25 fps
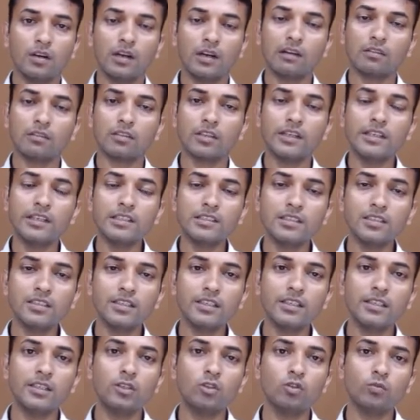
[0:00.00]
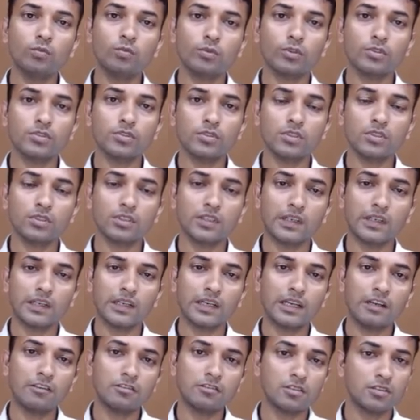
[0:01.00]
Now there isn't any new process
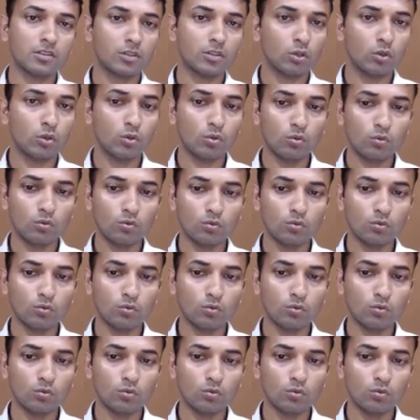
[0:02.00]
that arrives in